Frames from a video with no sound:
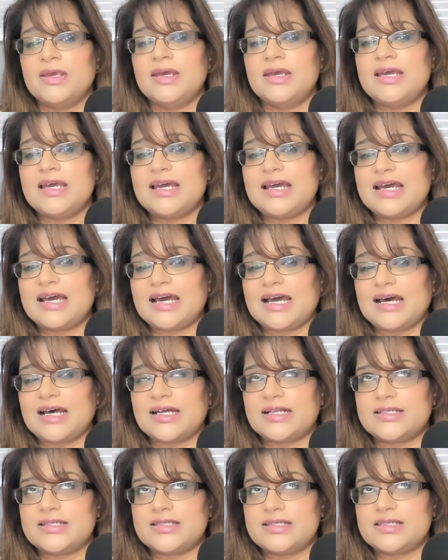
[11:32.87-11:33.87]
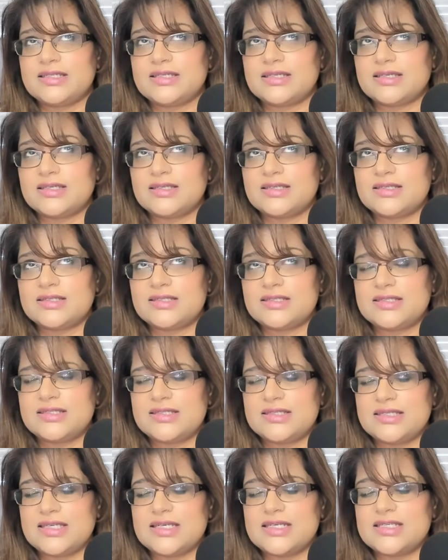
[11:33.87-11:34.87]
at
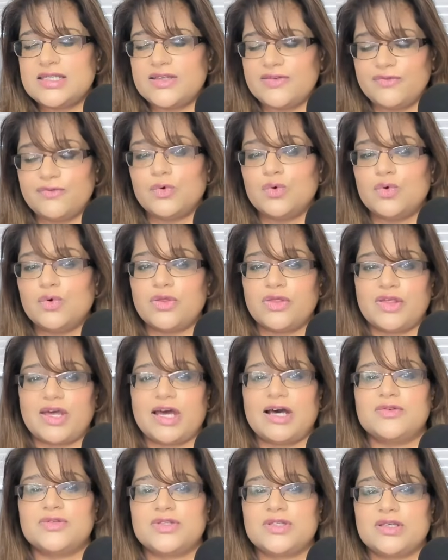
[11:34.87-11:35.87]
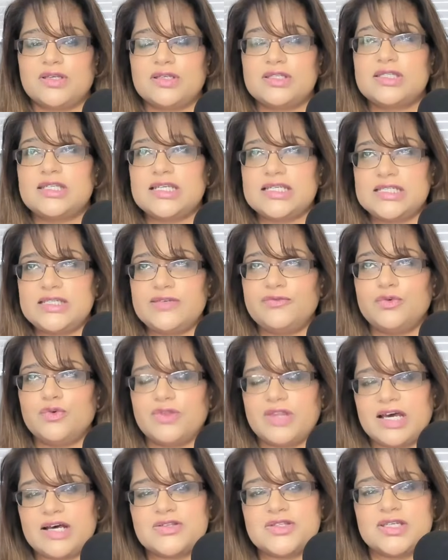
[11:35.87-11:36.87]

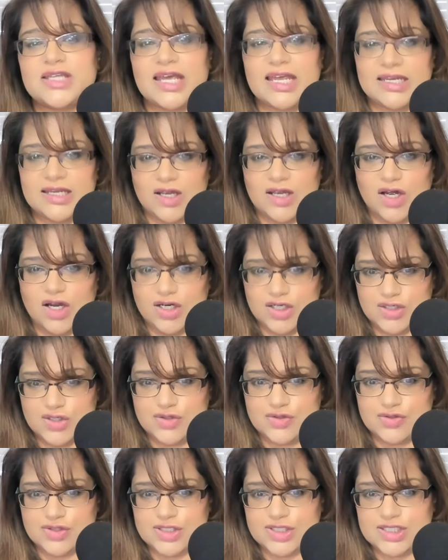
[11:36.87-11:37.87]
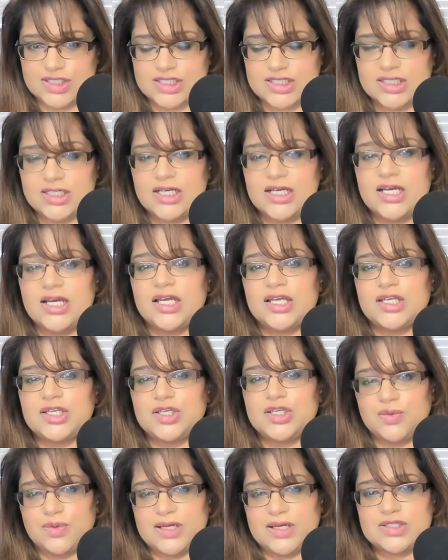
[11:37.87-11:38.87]
64,800 US
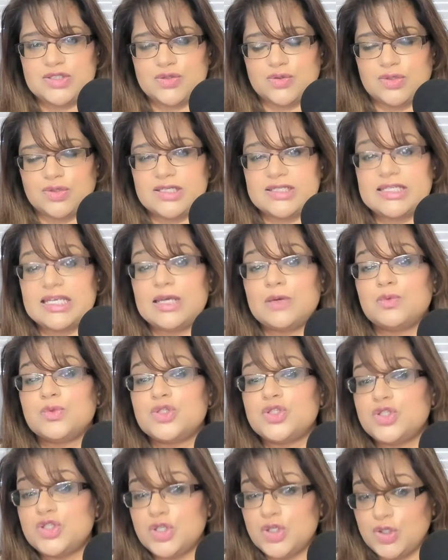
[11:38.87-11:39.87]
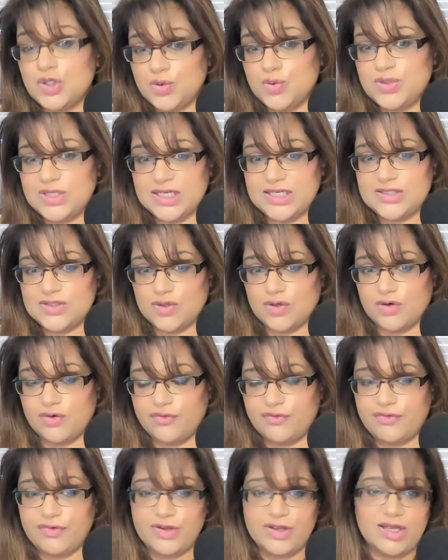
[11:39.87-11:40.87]
dollars. It was 2 days off.
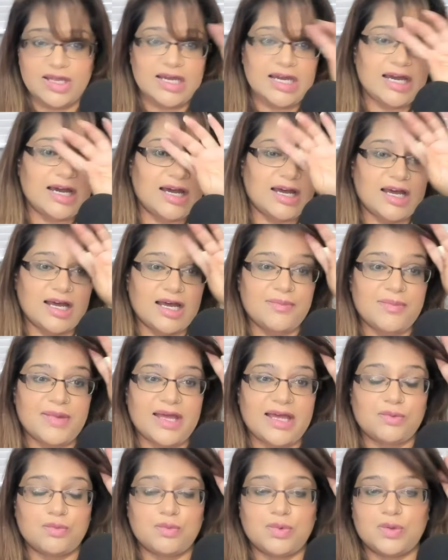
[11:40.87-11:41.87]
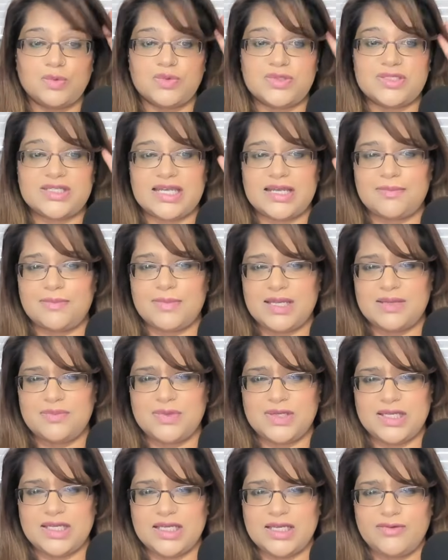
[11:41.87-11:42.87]
And what was it? Maybe
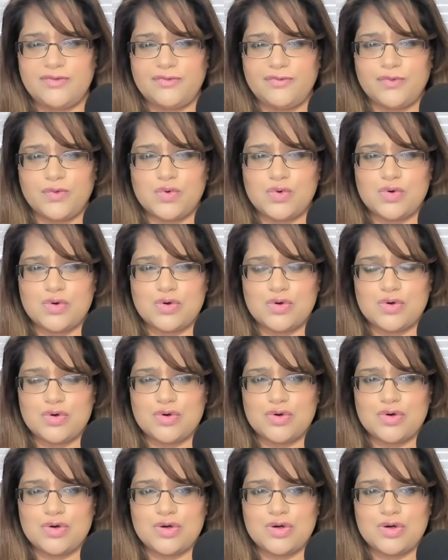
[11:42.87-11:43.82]
four